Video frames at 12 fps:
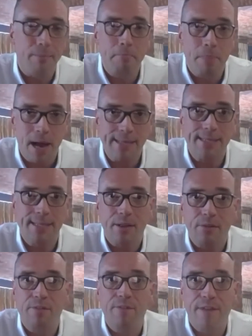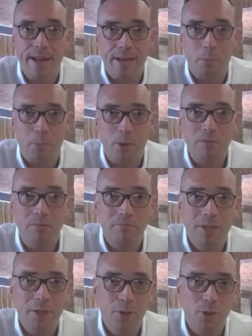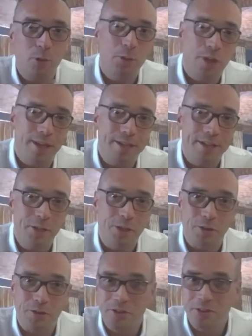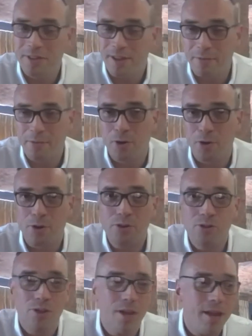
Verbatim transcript: myself available, socially distanced, of course,